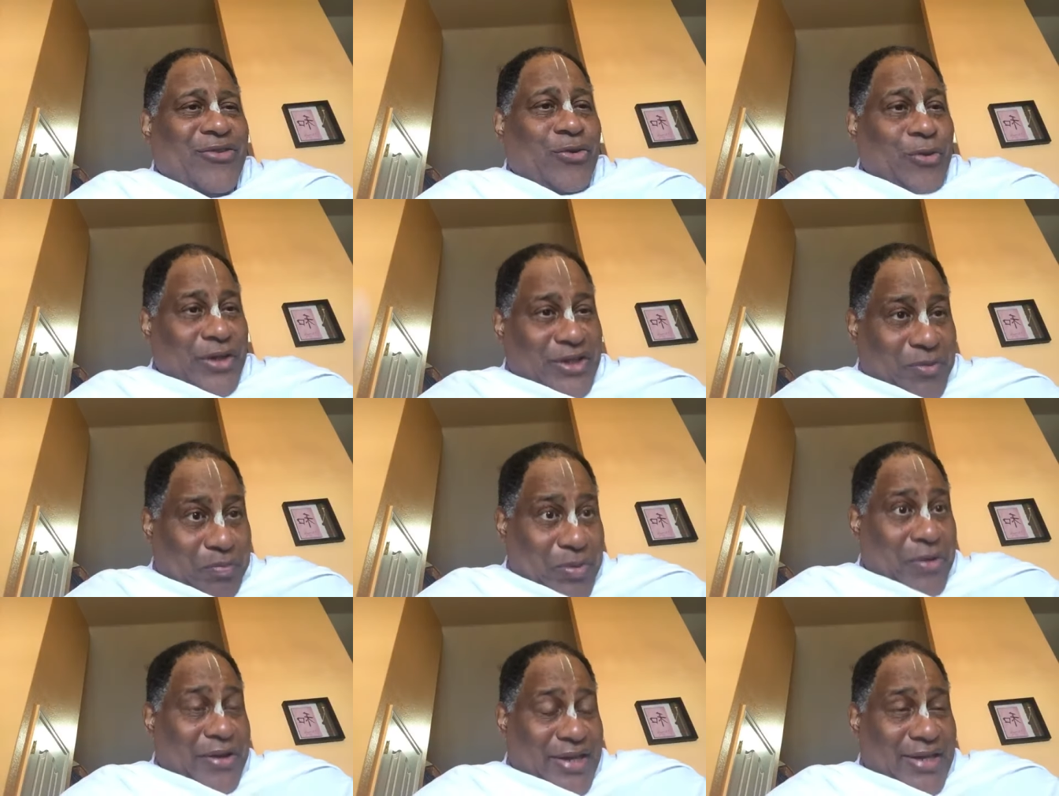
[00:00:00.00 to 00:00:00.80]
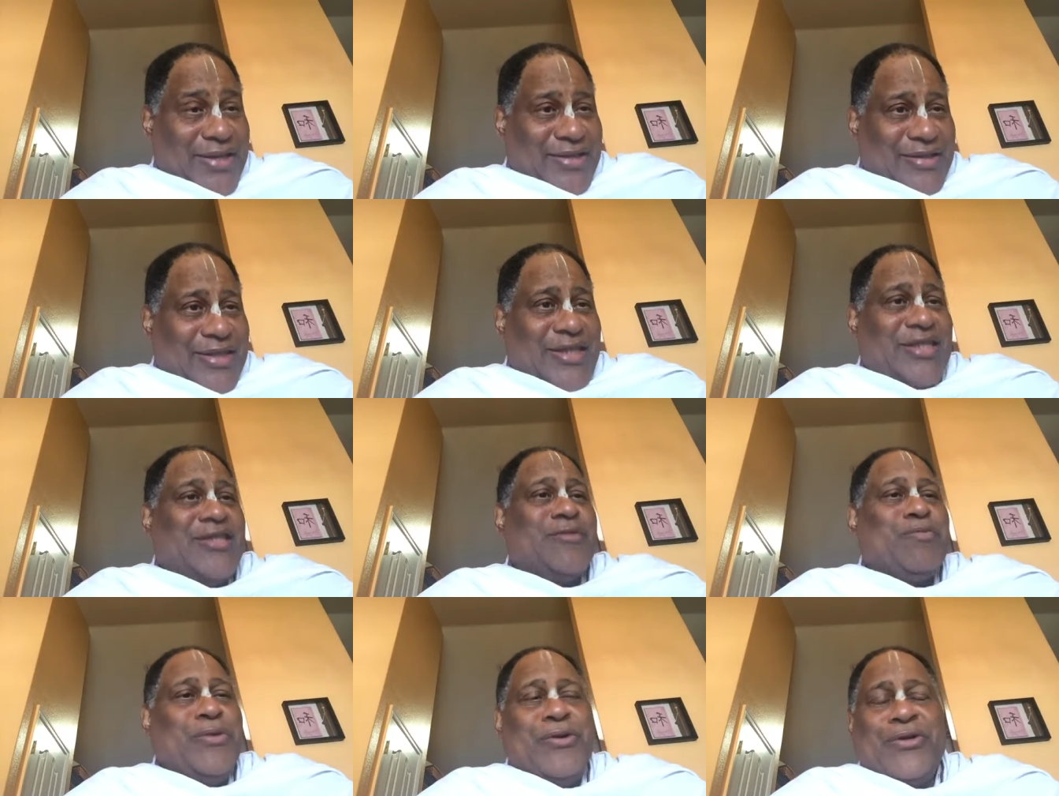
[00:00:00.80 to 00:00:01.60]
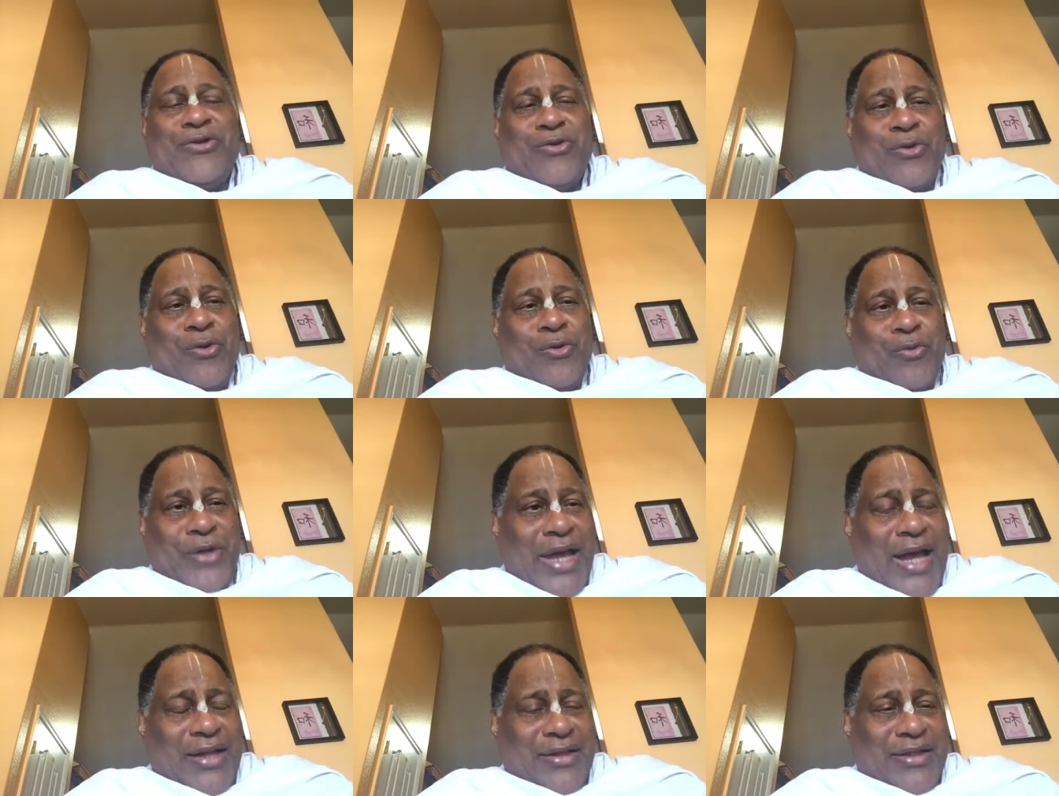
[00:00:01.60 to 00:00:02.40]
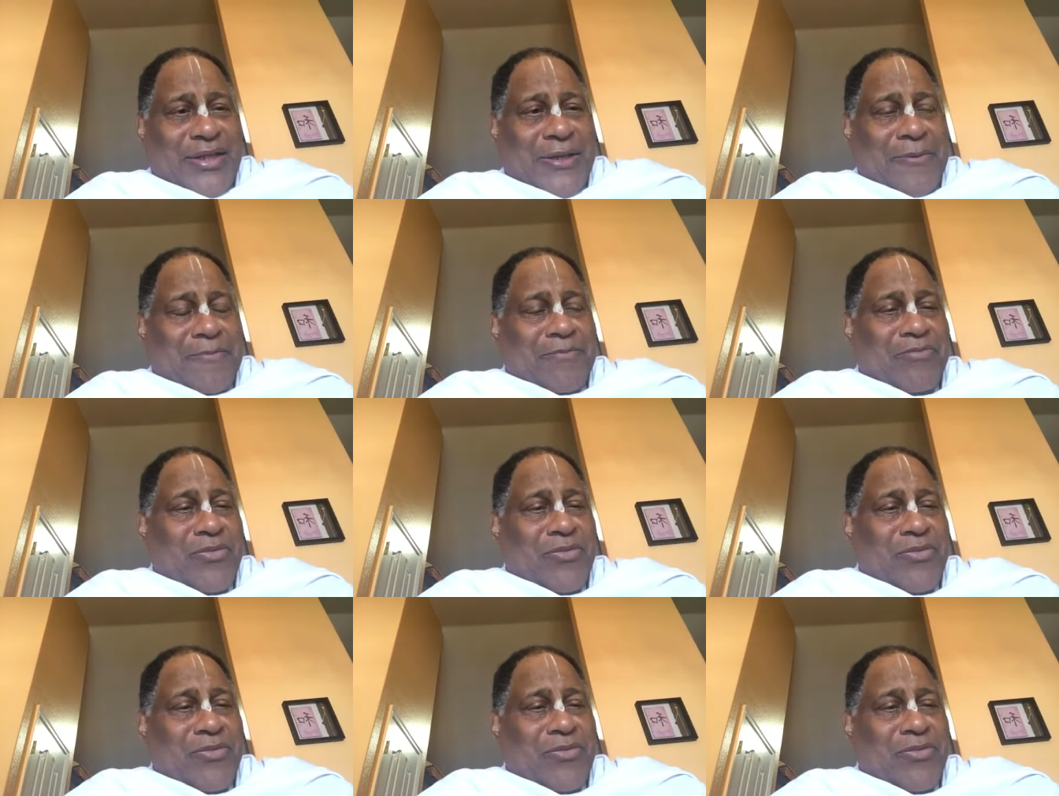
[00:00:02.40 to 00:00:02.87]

to experience this spiritual reality.